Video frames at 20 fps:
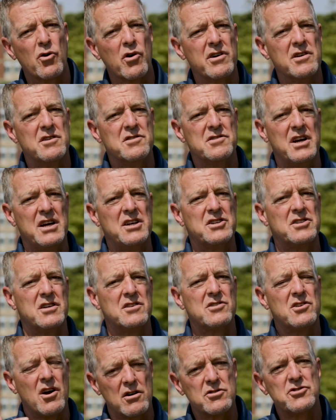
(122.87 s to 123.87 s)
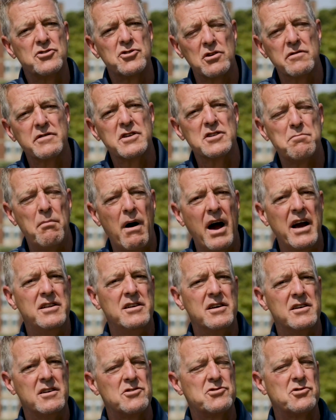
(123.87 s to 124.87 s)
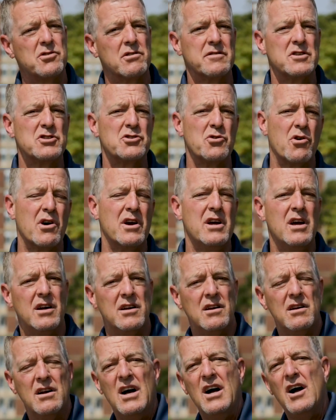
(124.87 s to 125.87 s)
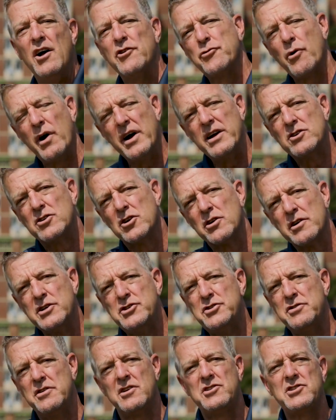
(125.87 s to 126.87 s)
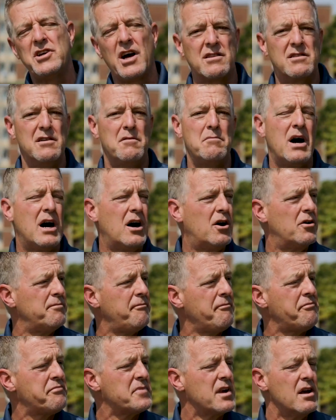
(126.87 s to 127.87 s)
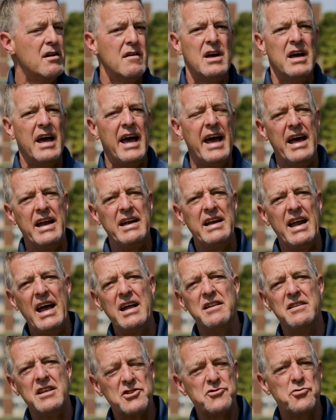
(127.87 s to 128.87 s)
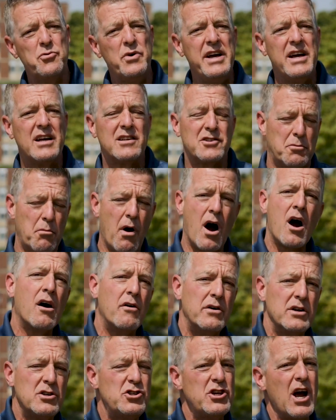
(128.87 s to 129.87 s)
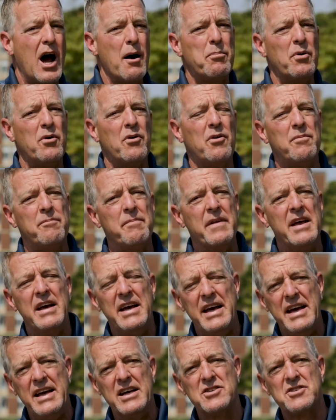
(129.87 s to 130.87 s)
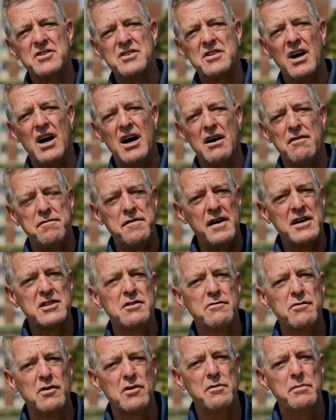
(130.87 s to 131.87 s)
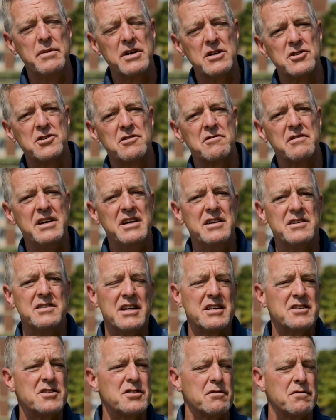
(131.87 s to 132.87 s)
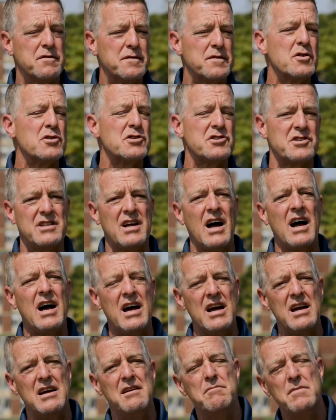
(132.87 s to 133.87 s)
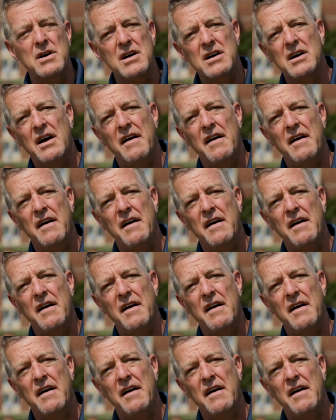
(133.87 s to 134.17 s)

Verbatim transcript: organizations are service minded and service oriented. So I encourage you to check them out. And, and this week, tomorrow in chapel, is a uh, Festival of Ministries. It's the first time